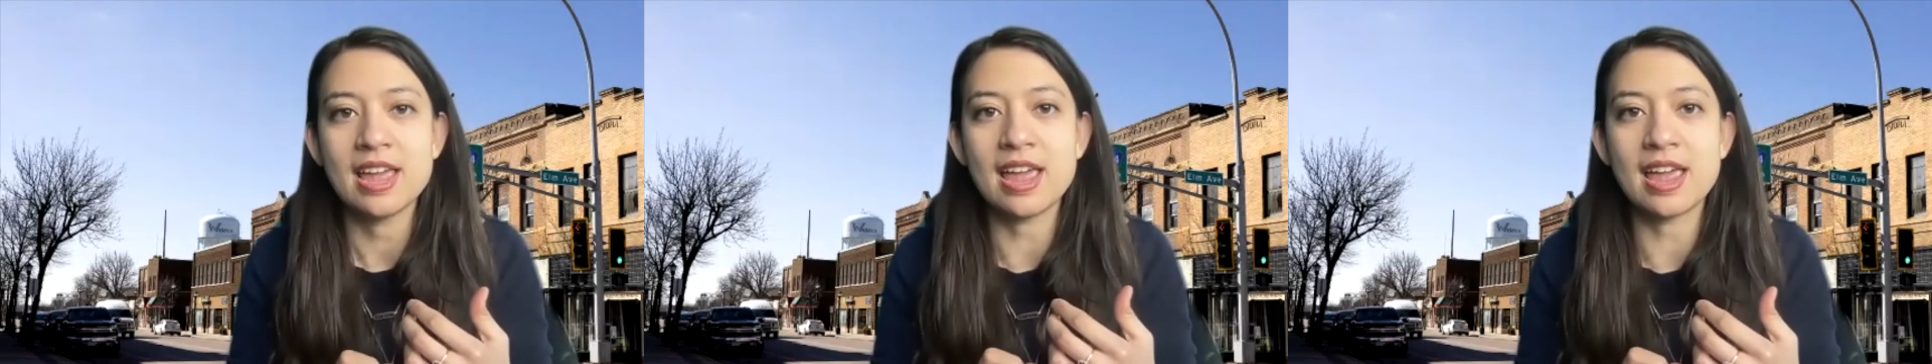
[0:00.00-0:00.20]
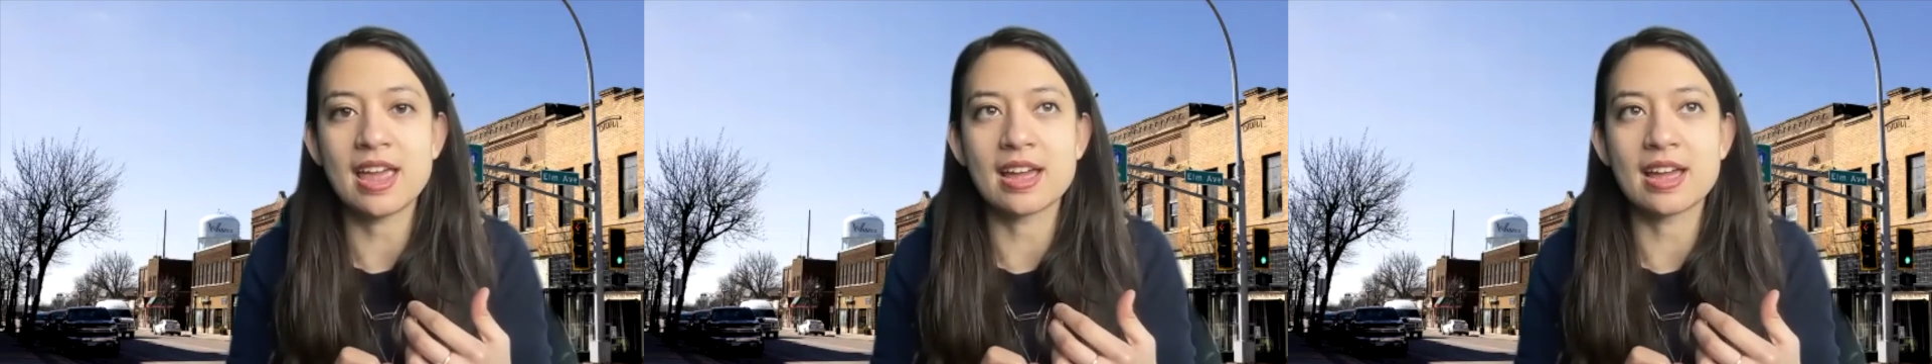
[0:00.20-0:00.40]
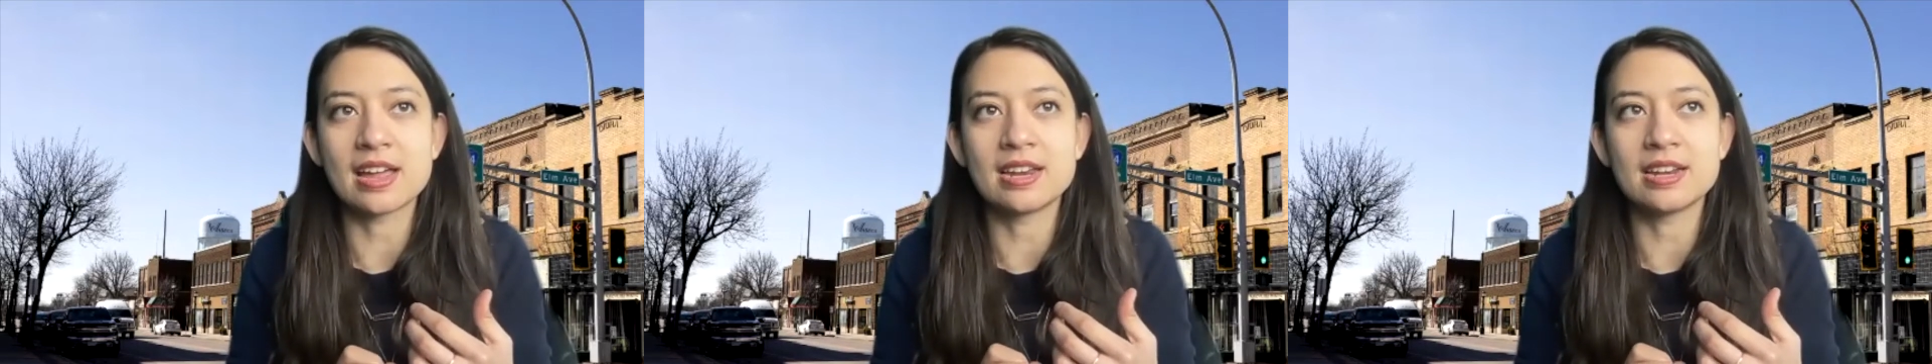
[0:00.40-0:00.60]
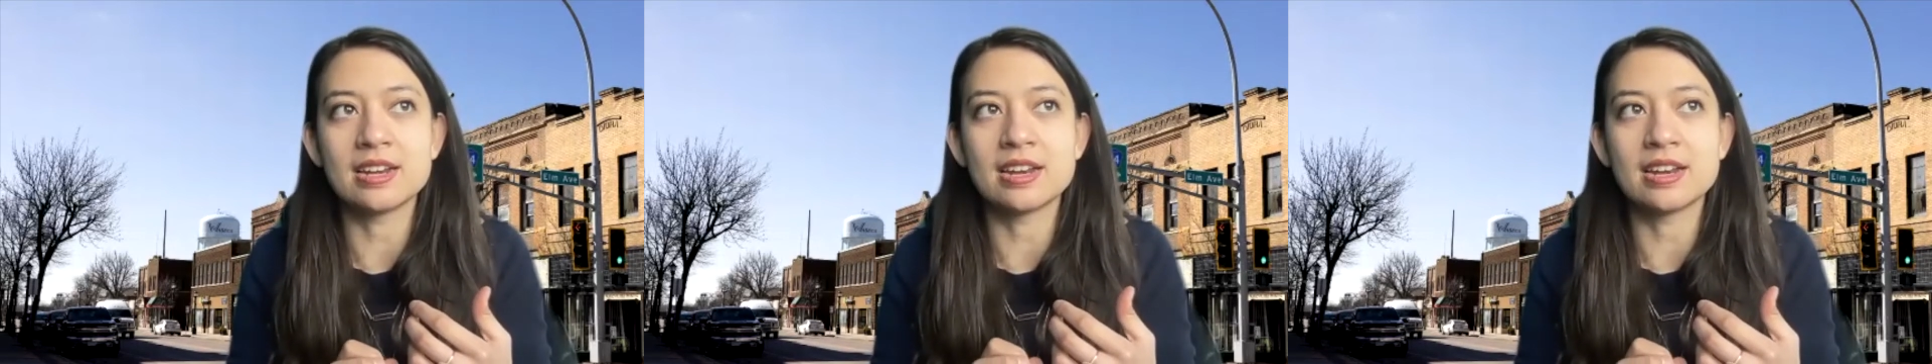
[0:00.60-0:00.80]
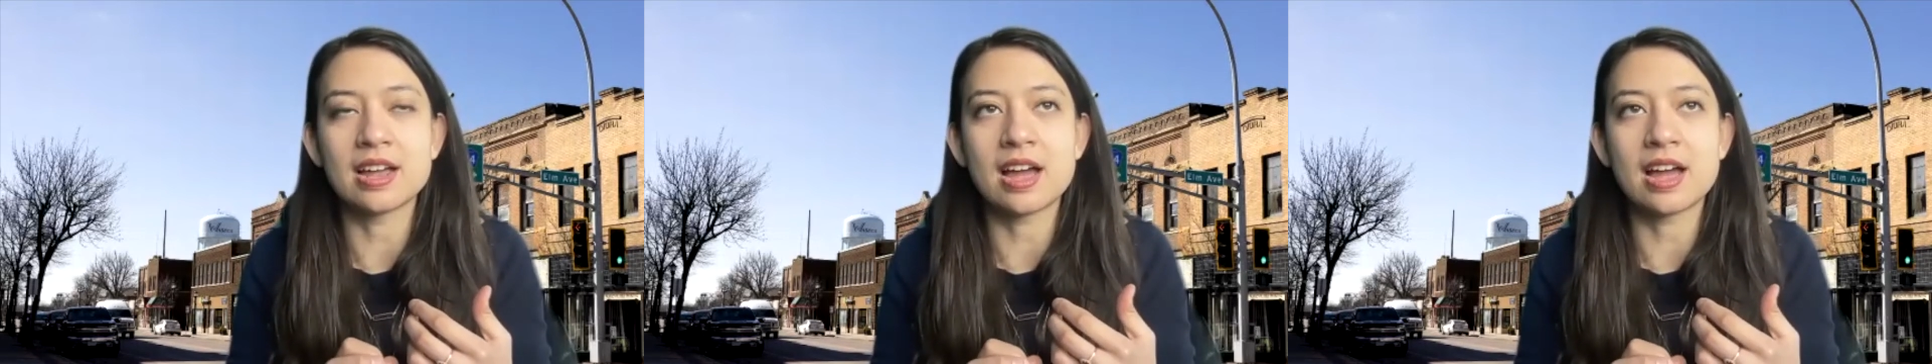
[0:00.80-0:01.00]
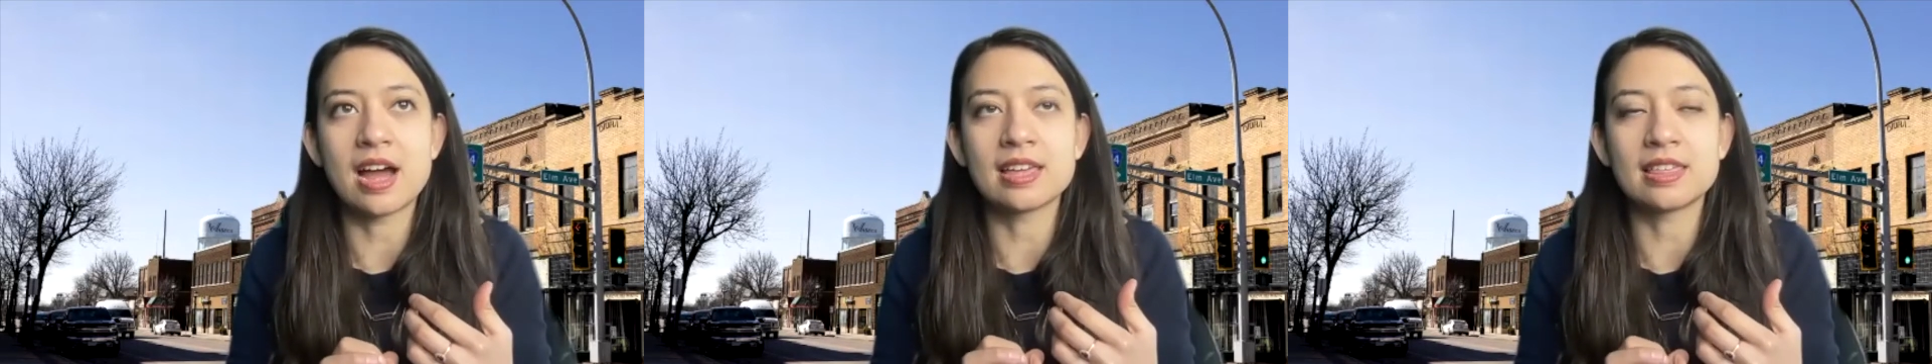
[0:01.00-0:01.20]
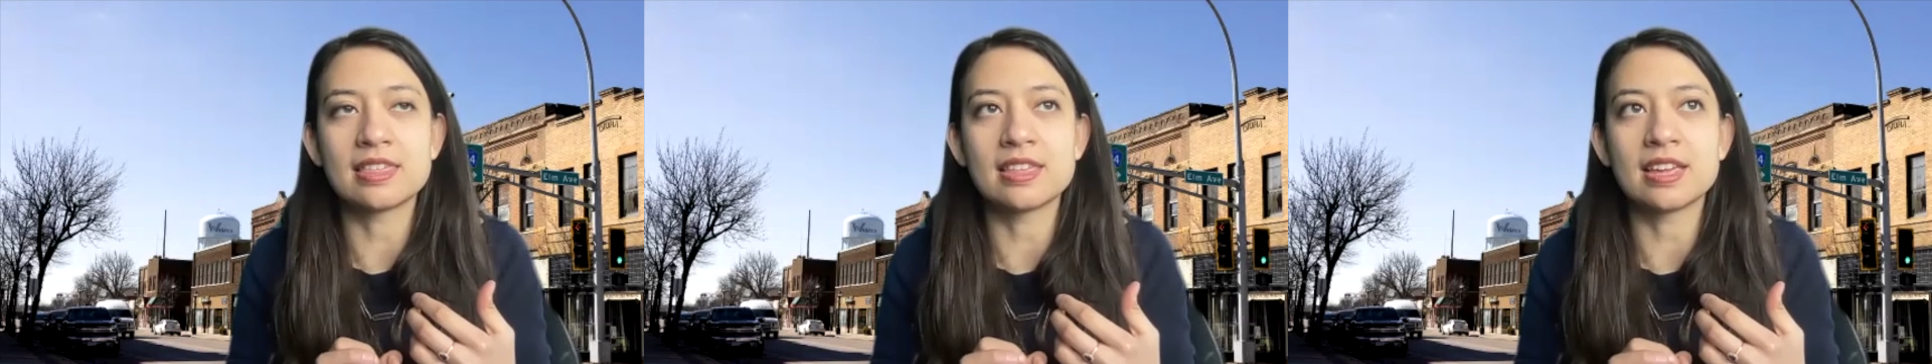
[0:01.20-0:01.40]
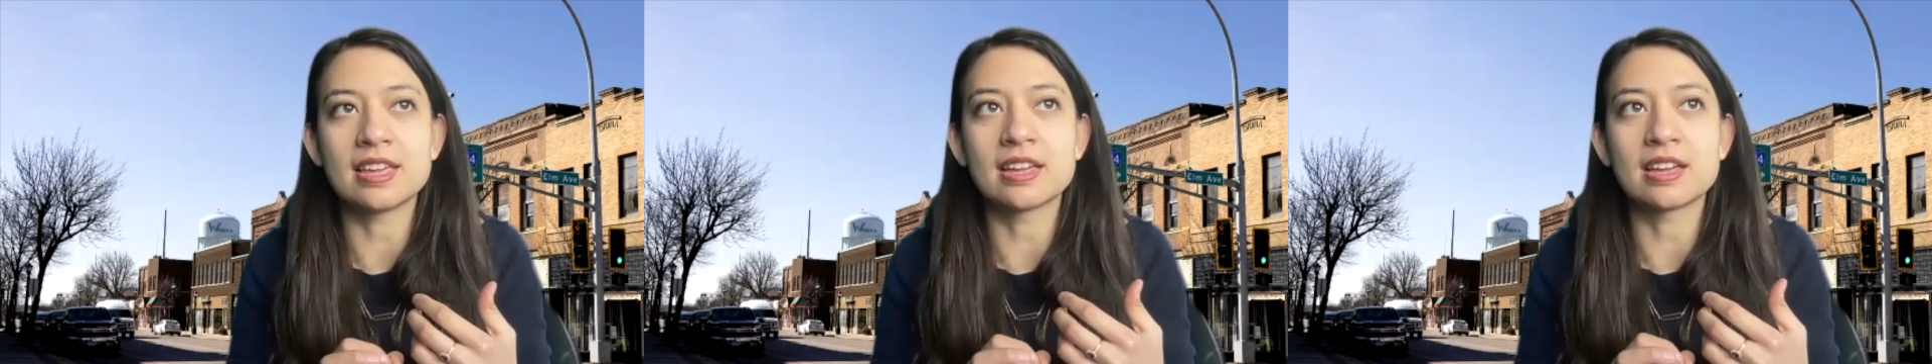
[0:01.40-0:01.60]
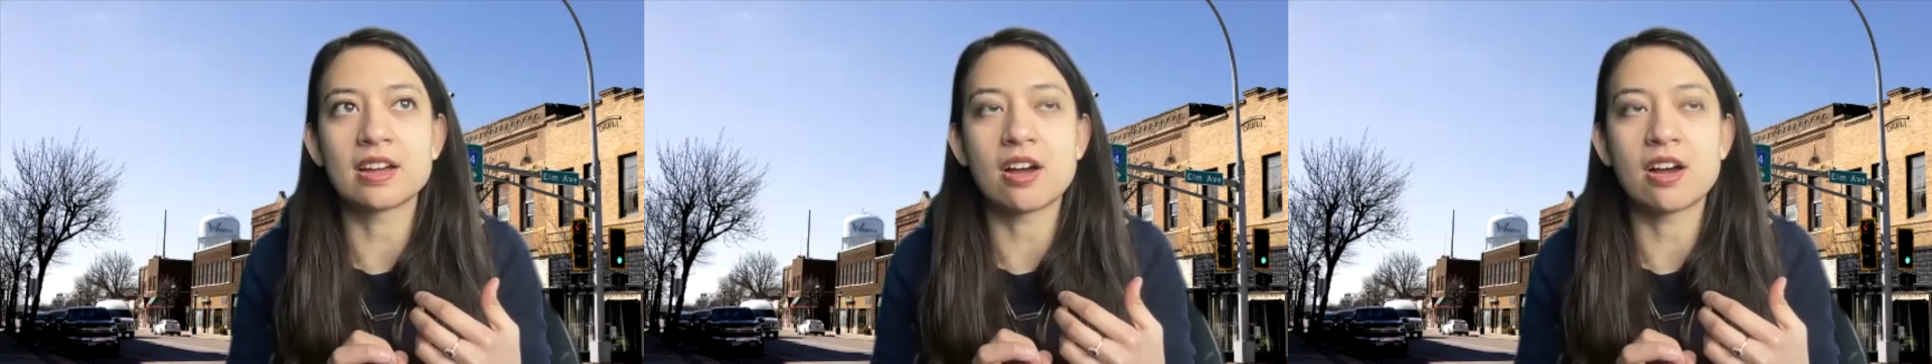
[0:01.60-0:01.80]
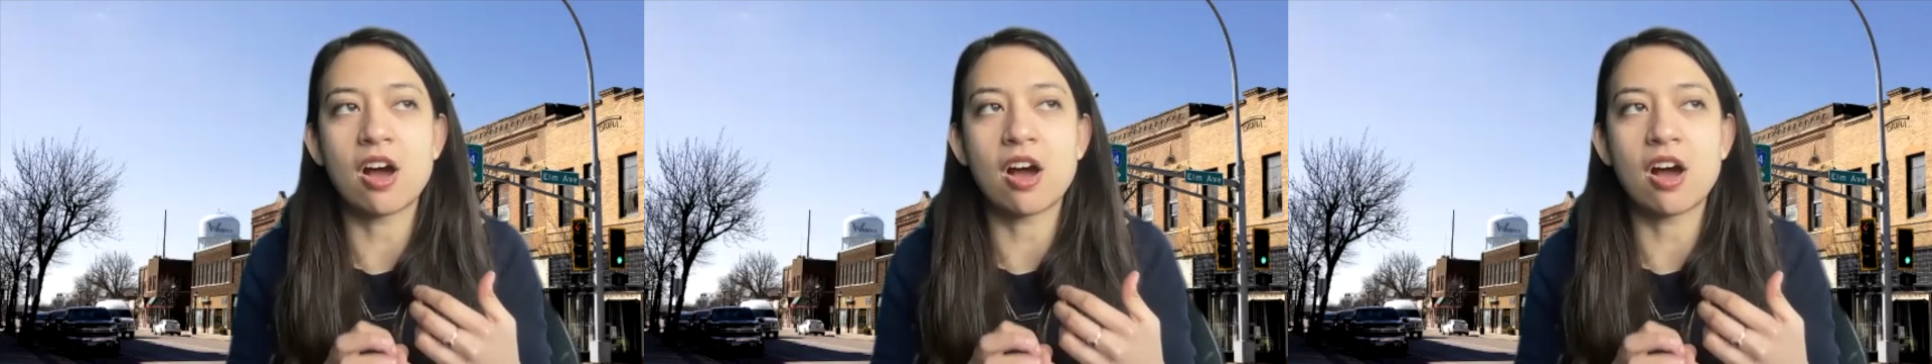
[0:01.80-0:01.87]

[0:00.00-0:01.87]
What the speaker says: And I think